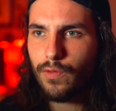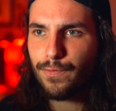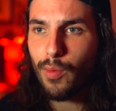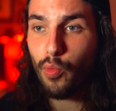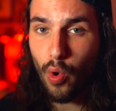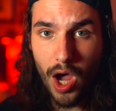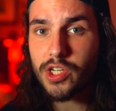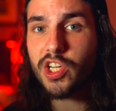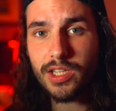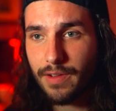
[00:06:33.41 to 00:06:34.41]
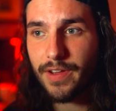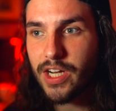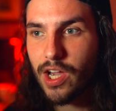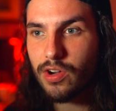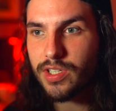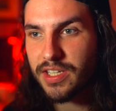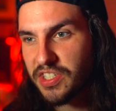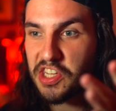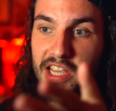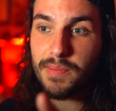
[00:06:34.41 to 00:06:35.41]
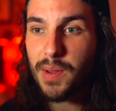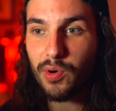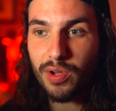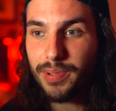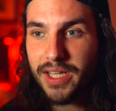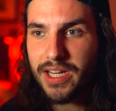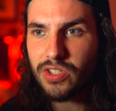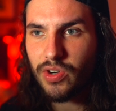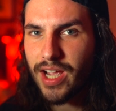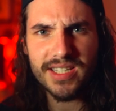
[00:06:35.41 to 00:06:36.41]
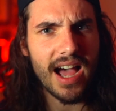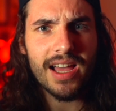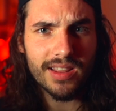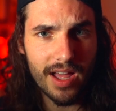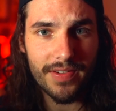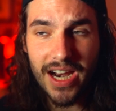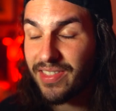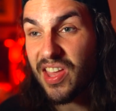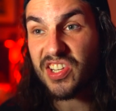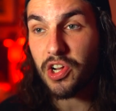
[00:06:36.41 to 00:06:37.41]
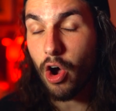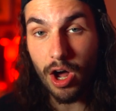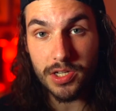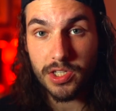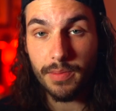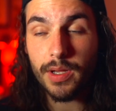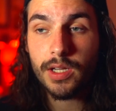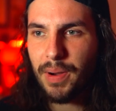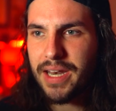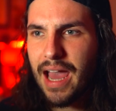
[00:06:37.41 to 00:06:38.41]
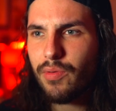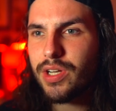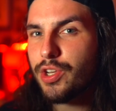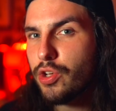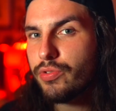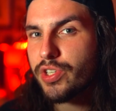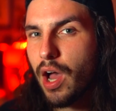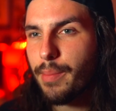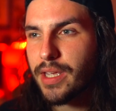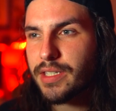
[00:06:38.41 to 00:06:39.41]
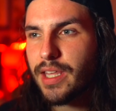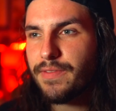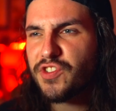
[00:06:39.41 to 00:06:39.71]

from watching the videos and seeing people complete Easter eggs, I love it. I think it's awesome. But now in new zombies, they've